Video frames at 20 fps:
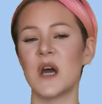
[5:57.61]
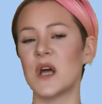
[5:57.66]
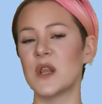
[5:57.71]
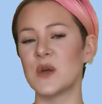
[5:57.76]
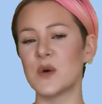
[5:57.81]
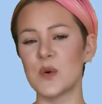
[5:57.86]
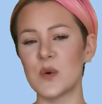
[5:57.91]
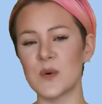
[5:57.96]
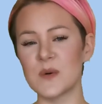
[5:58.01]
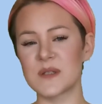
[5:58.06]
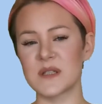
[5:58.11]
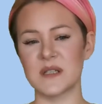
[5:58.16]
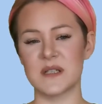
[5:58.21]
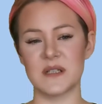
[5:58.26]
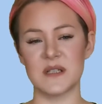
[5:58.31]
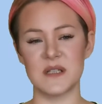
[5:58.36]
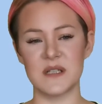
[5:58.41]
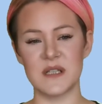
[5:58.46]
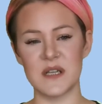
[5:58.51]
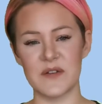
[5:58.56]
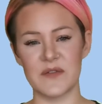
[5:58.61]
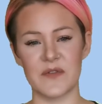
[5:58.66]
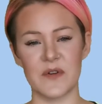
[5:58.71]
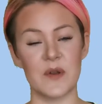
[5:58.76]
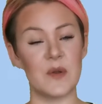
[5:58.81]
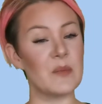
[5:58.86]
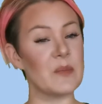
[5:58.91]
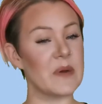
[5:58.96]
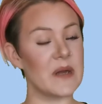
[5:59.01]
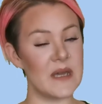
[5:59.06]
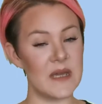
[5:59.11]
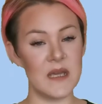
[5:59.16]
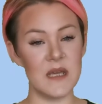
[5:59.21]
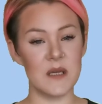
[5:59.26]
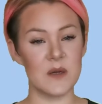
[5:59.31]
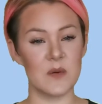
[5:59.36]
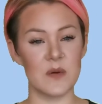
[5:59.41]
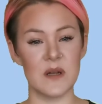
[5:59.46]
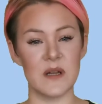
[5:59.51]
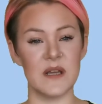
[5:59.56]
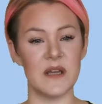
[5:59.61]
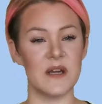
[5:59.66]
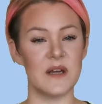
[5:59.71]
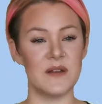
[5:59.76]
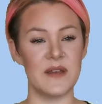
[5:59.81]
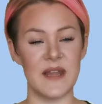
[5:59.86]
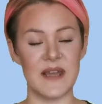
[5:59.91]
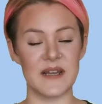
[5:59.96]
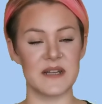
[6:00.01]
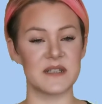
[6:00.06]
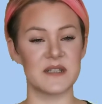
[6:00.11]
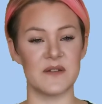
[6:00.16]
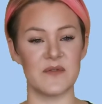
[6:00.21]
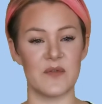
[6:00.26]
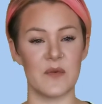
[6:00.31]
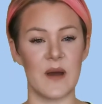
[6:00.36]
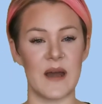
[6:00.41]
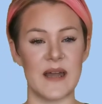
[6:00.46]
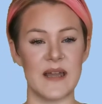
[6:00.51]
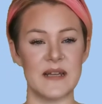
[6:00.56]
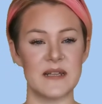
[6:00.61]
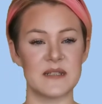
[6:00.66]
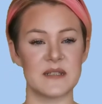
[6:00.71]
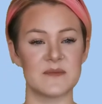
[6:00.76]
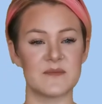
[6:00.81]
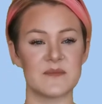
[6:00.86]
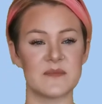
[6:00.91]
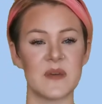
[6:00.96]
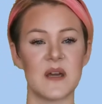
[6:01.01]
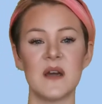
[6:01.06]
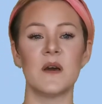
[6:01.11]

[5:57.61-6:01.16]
and the horses in different but equally negative ways.